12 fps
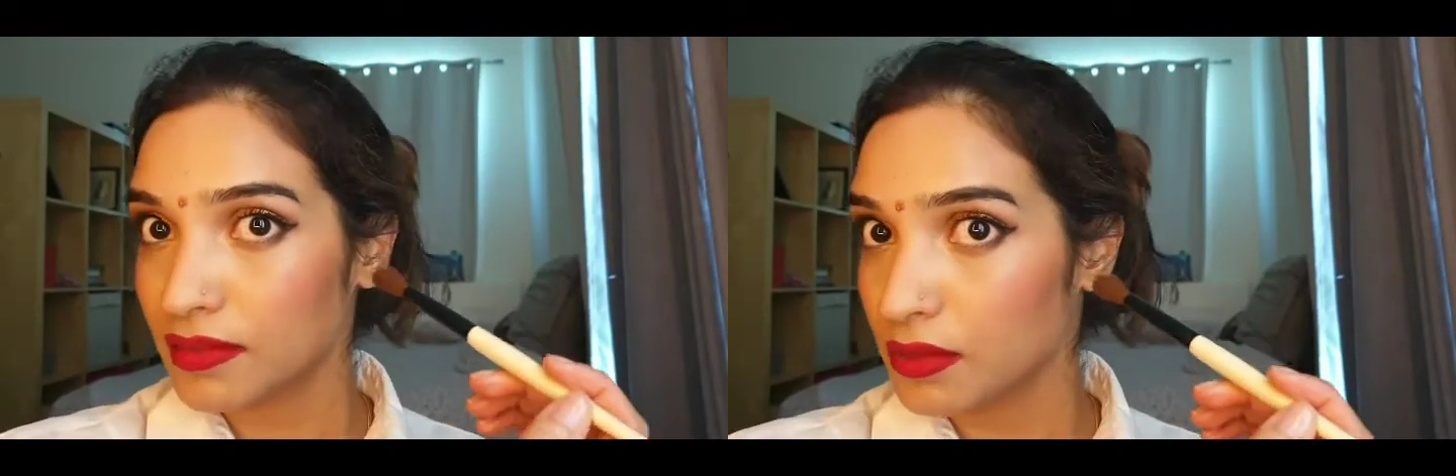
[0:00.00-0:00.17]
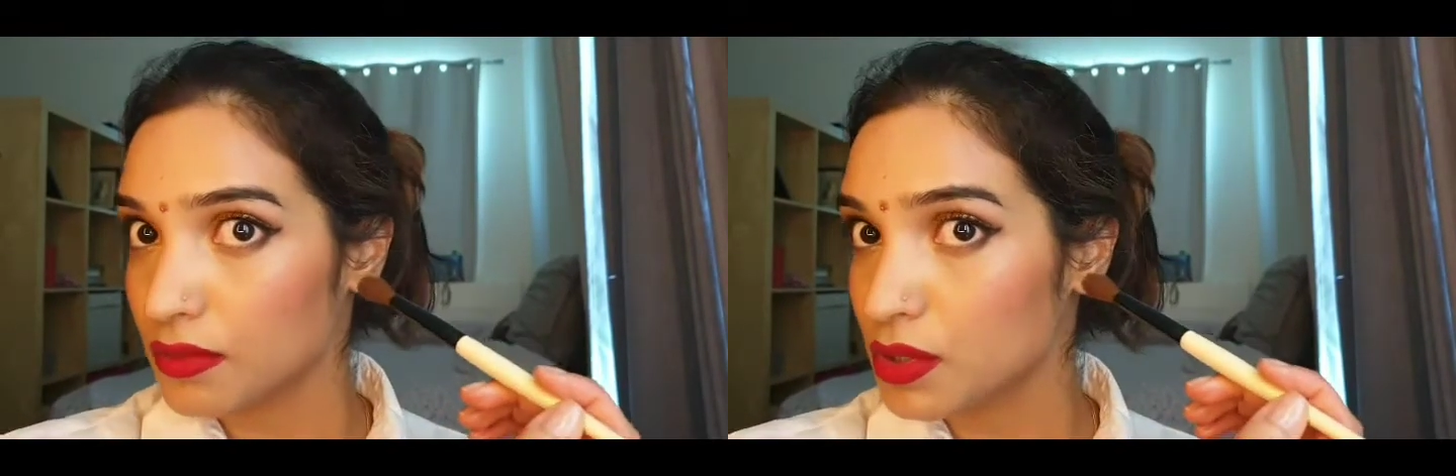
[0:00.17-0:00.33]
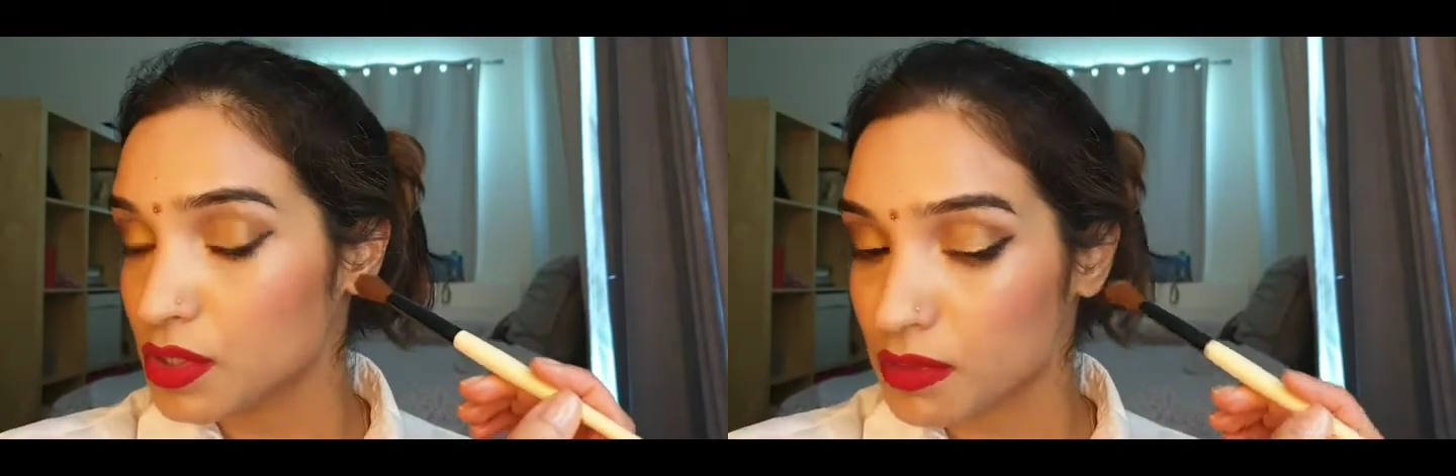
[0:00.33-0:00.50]

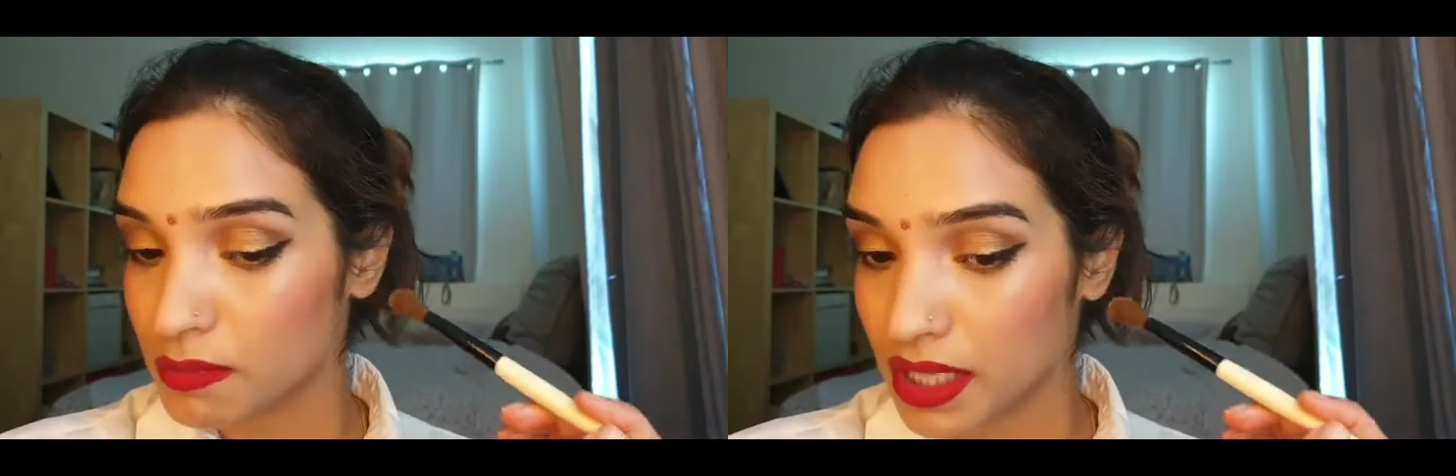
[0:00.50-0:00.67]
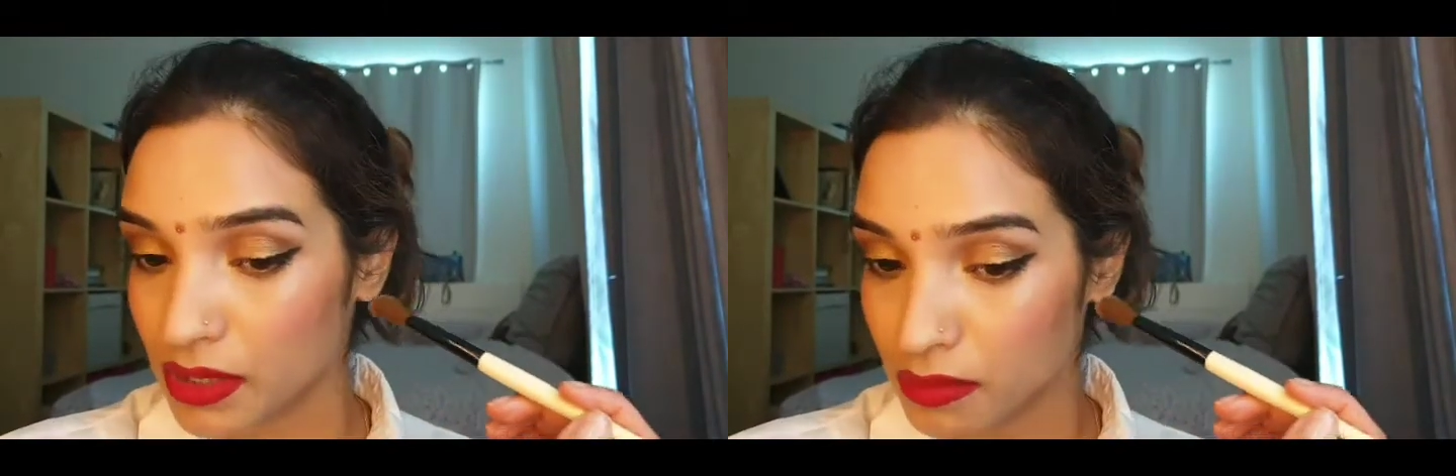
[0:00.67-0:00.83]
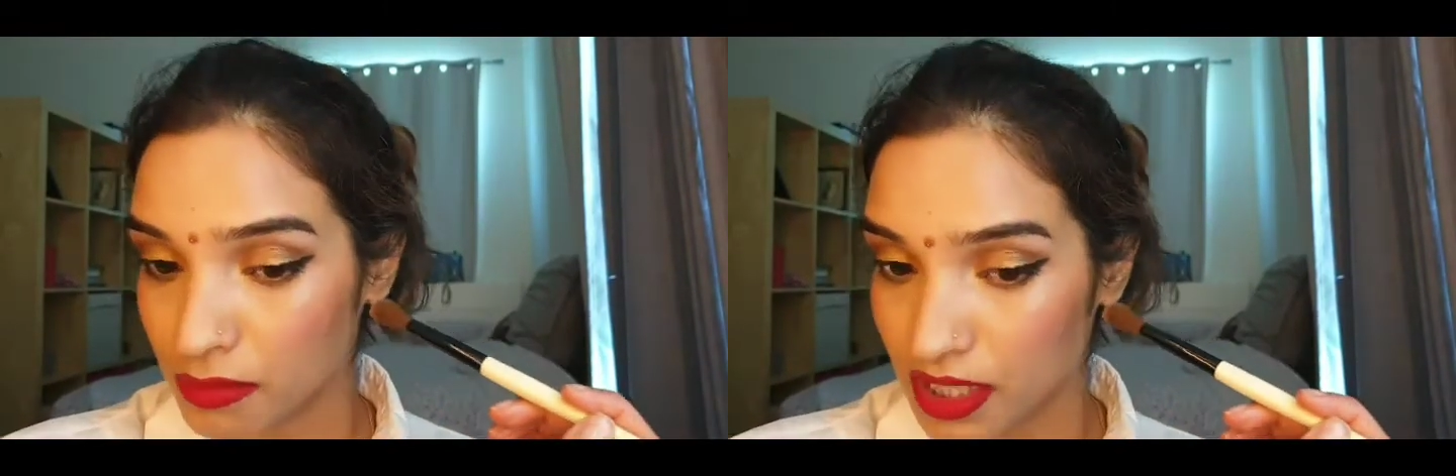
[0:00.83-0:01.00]
I've
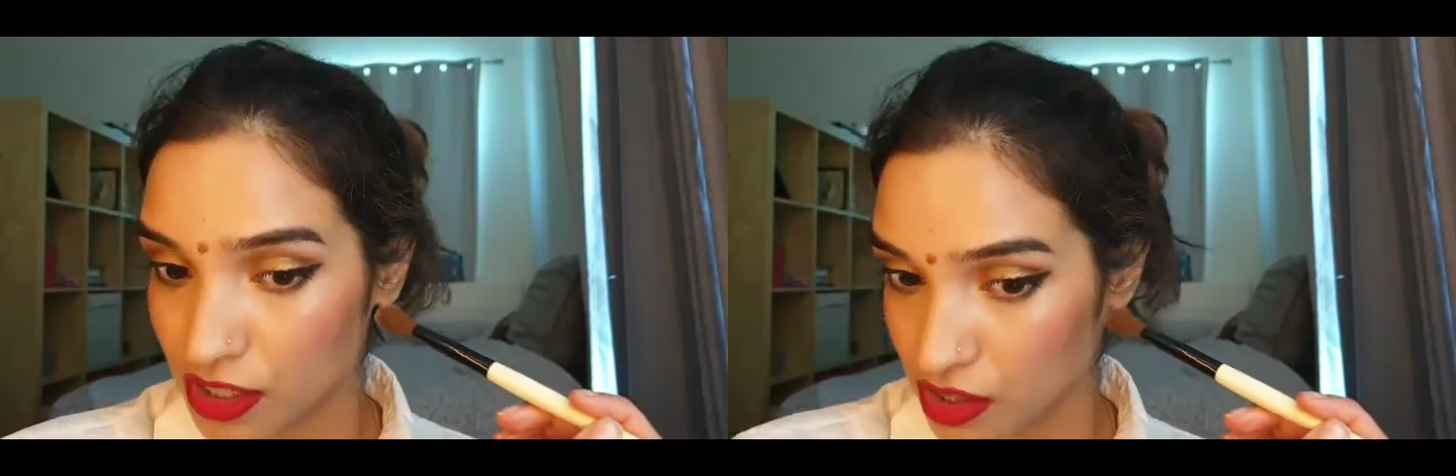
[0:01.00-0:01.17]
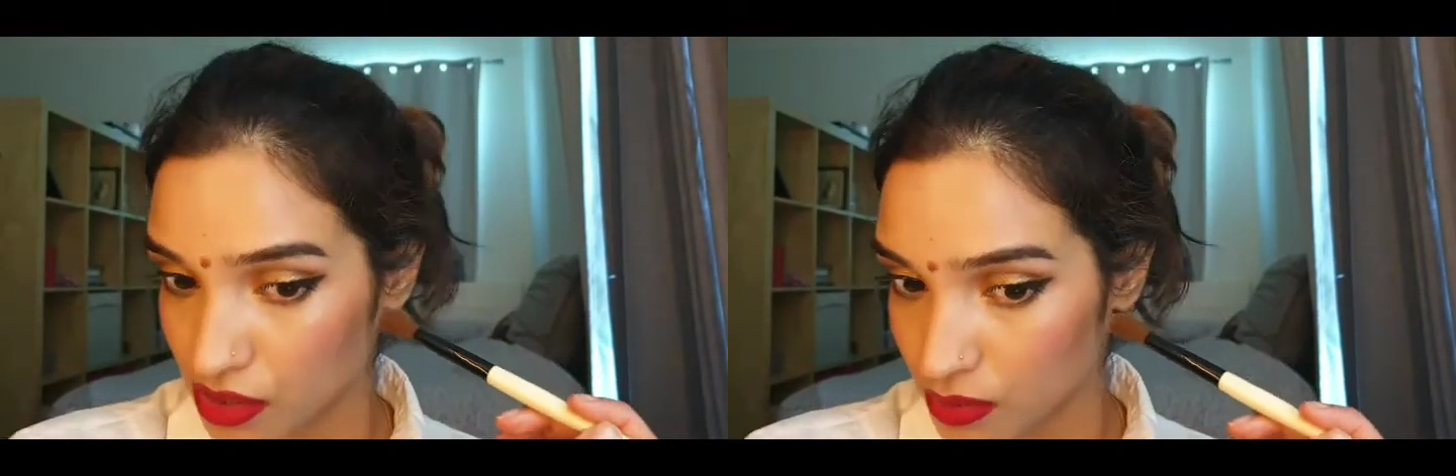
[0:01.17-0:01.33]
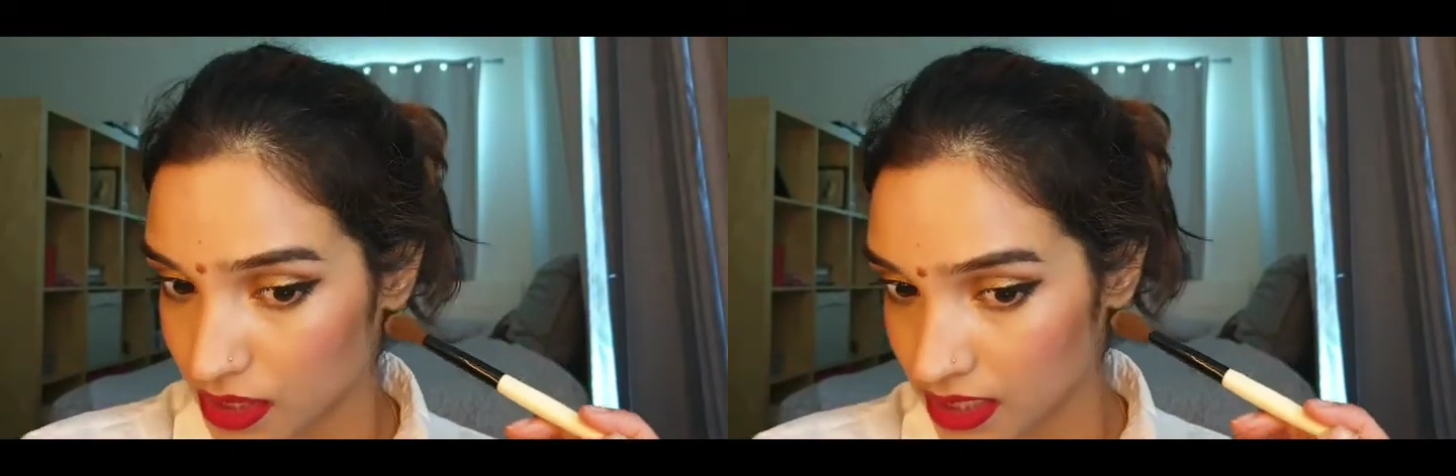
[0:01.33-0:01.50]
used a powder
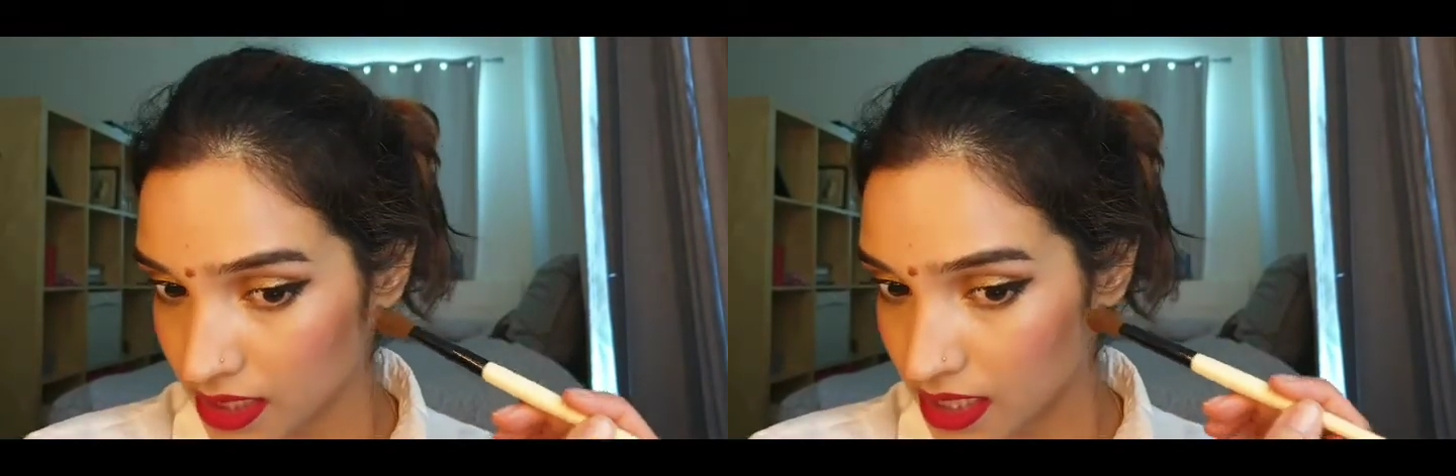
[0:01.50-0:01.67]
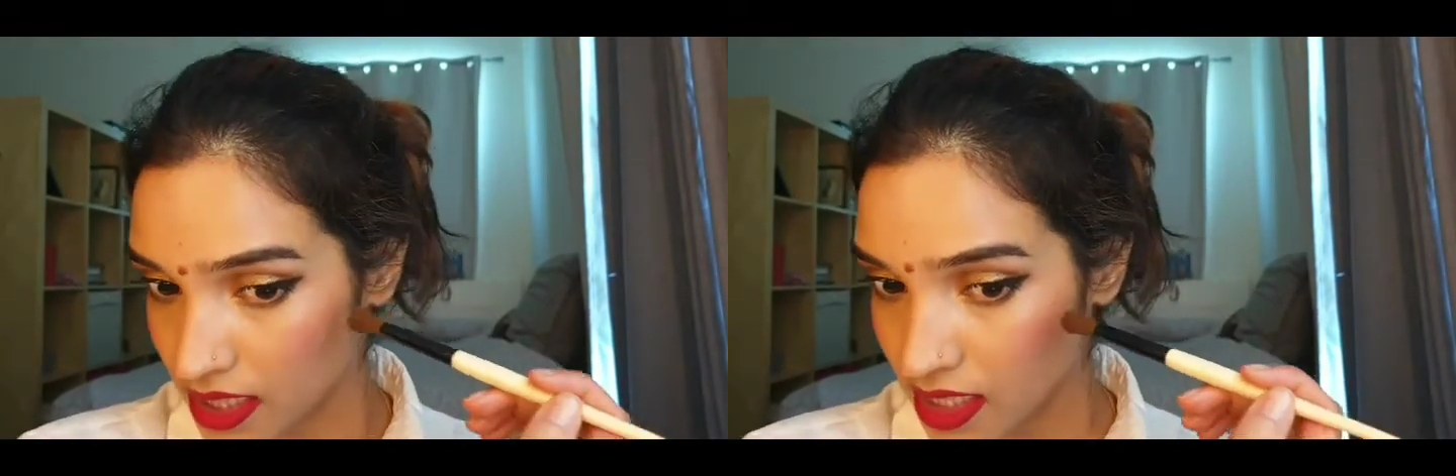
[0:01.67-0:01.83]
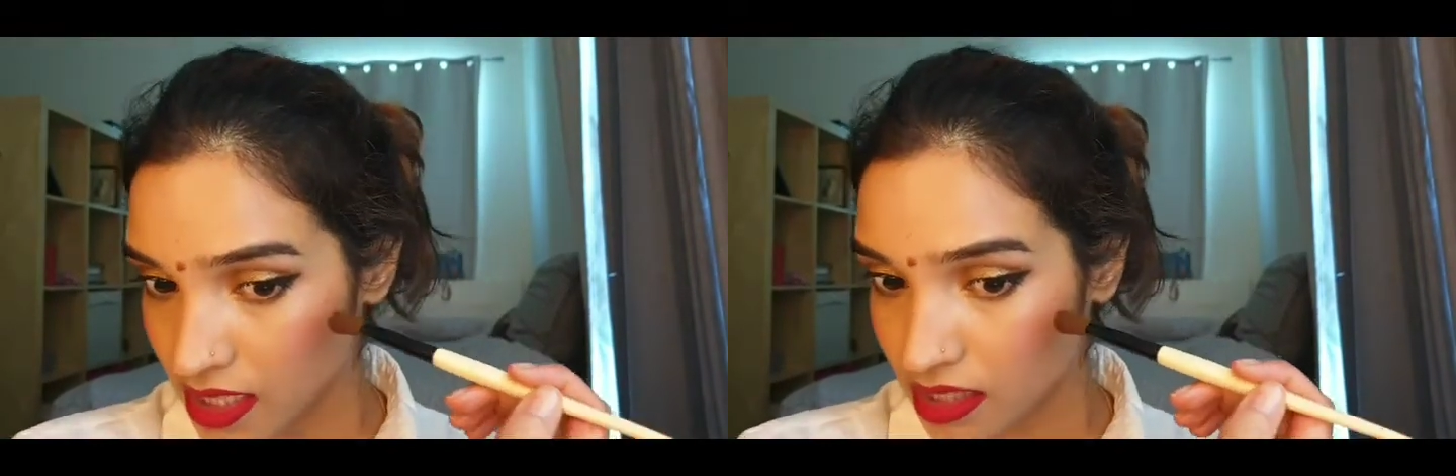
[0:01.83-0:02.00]
blush as
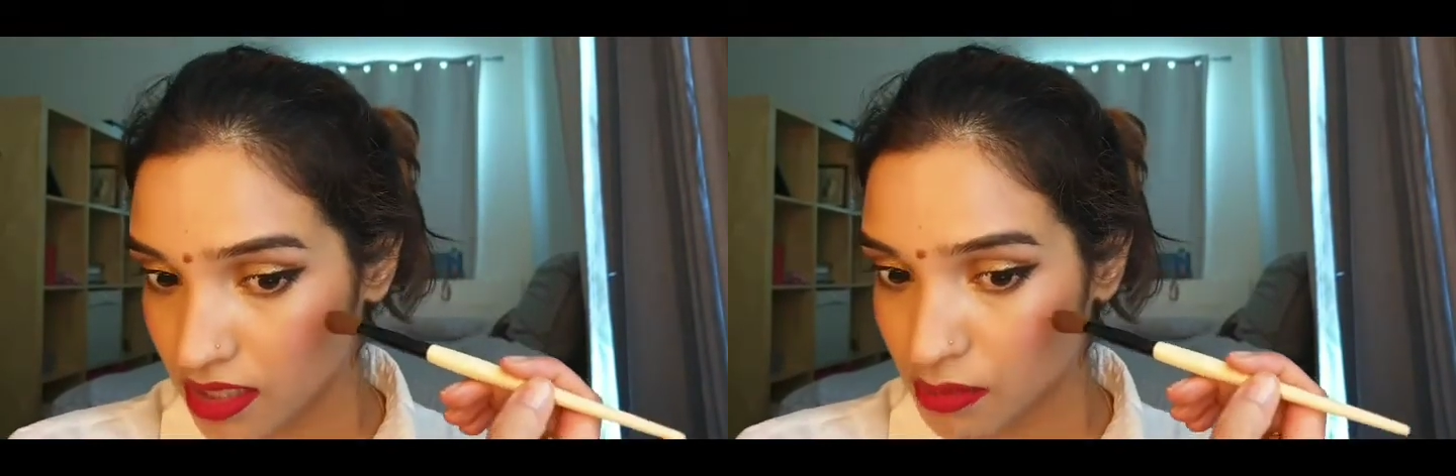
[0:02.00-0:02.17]
well.